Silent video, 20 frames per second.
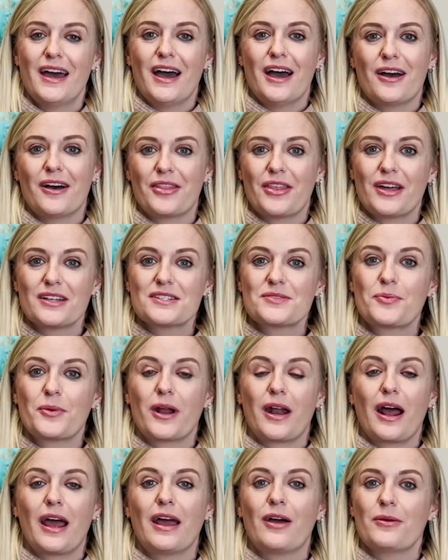That's
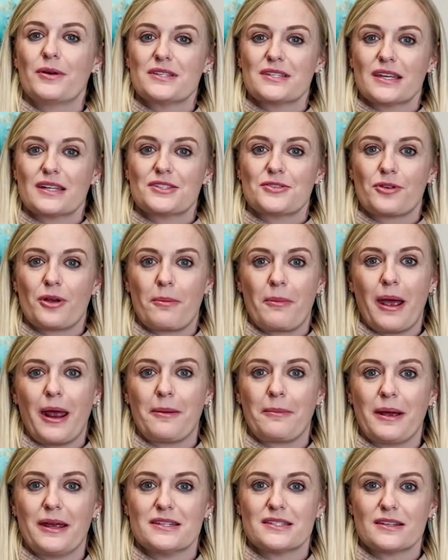what I always like to
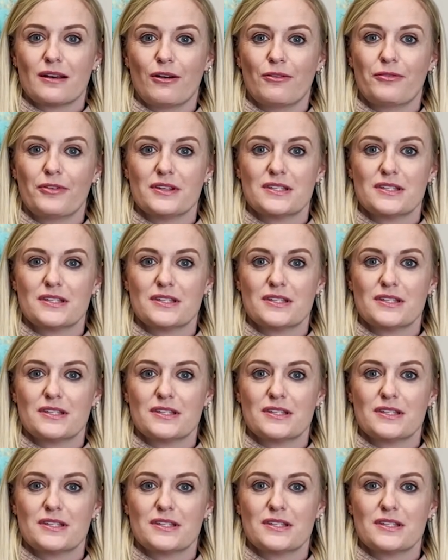remind myself,